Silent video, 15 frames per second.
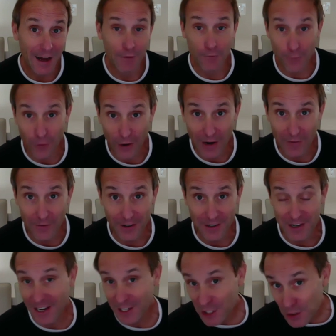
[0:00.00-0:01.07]
forever,
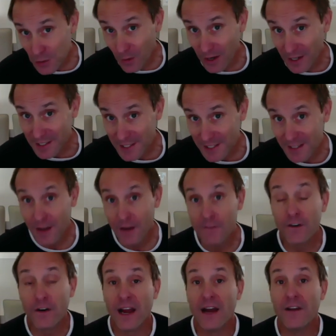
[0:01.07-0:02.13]
not just once,
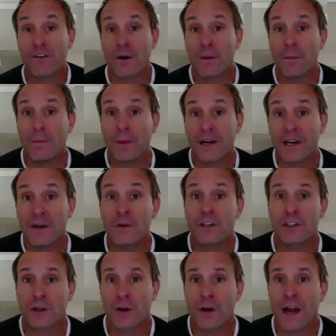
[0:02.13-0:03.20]
forever. But in
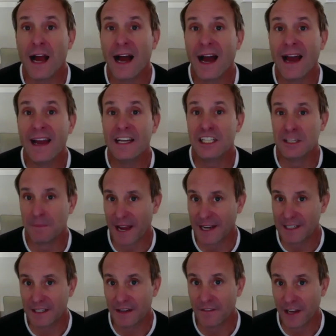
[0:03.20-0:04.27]
return, I expect
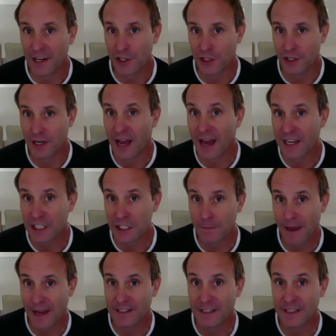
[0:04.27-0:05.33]
innovation. I
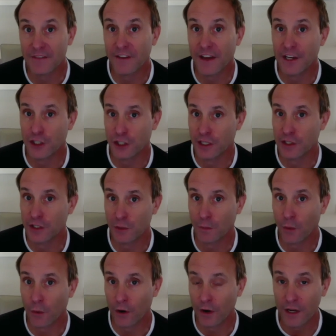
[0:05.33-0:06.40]
expect innovation and
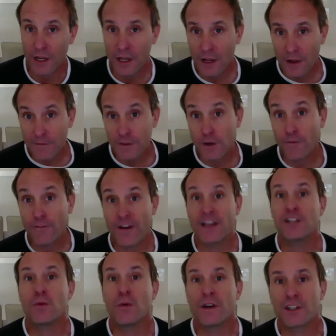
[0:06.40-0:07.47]
support. So phase
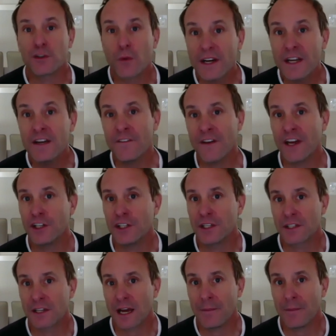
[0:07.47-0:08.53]
1 is, what innovation
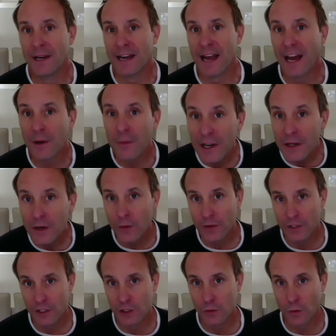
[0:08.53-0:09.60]
is coming? How do I know
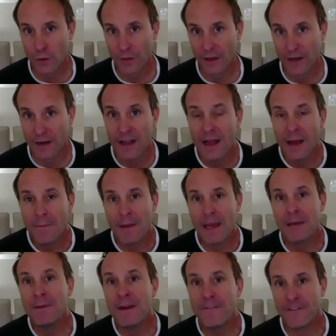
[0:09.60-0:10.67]
this is worth it?
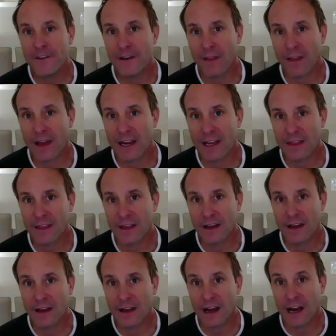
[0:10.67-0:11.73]
Make me feel like
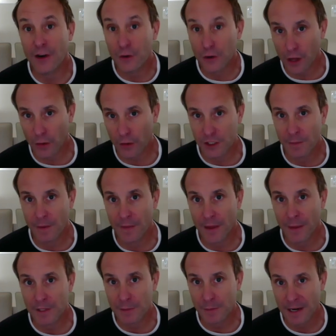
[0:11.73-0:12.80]
the $100 a month I'm
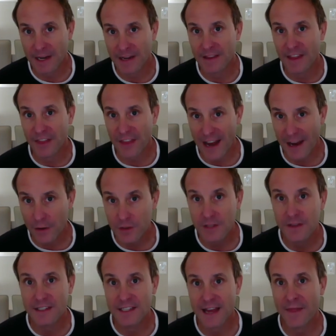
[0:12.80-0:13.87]
spending, the $1,000,
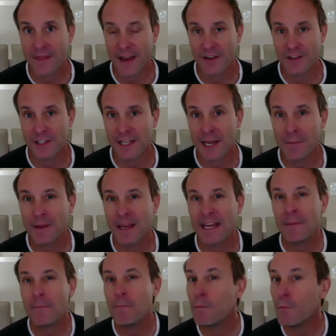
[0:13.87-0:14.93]
the $10,000, that I'm
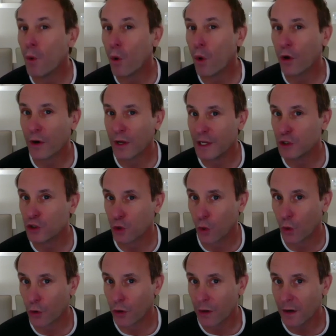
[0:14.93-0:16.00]
getting more each
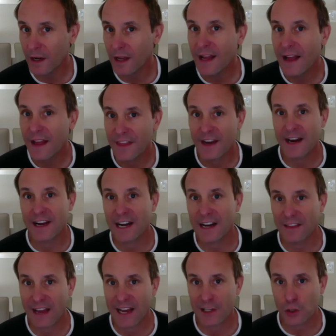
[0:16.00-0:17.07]
quarter than I got
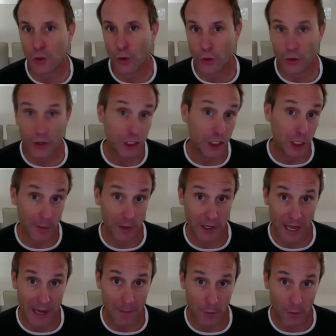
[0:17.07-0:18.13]
last quarter, and
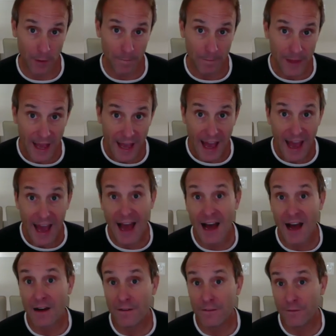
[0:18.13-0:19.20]
communicate more.
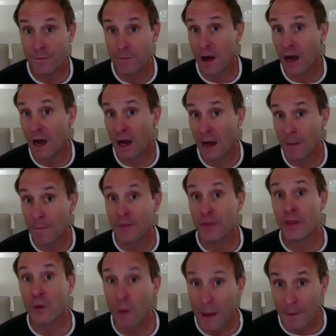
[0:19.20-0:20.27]
Have a
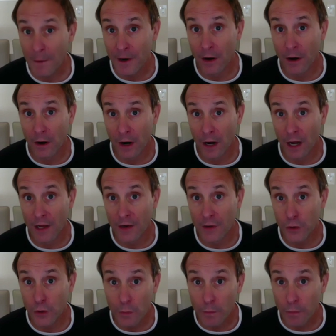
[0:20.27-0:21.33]
monthly webinar on
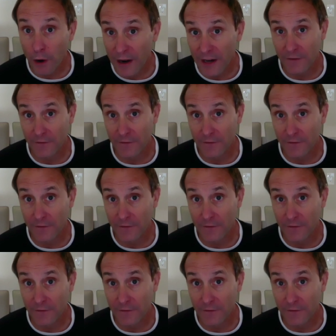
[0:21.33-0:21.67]
new product